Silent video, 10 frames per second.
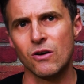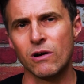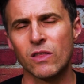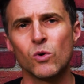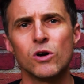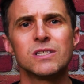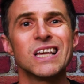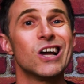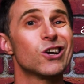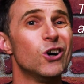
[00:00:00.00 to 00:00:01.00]
In other words,
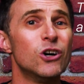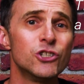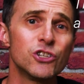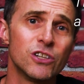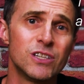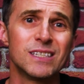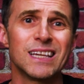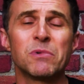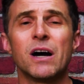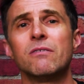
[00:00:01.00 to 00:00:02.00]
consciousness is
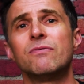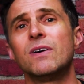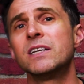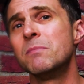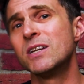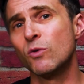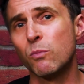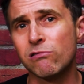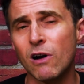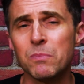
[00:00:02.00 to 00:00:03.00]
some kind of fundamental
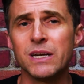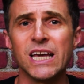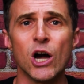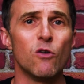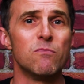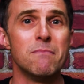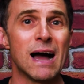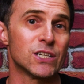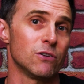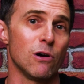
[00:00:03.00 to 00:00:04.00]
property of
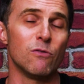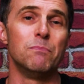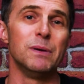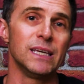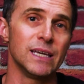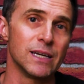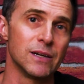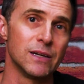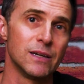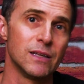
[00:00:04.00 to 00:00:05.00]
matter, of being.
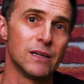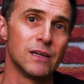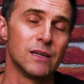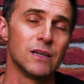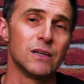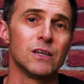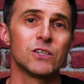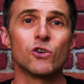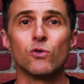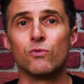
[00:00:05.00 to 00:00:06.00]

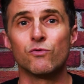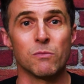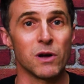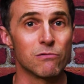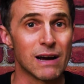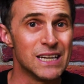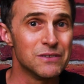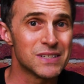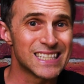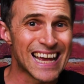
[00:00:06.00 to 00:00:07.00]
So from a grain
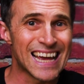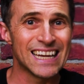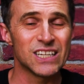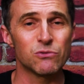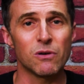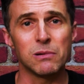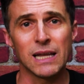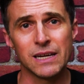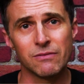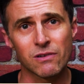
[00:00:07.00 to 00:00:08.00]
of sand, to a
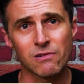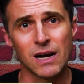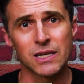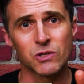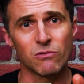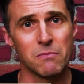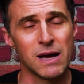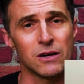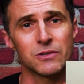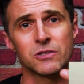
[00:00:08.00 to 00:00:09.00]
blade of grass, to a
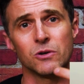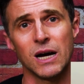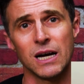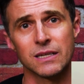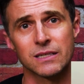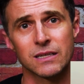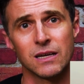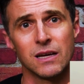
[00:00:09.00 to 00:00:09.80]
mouse, to us,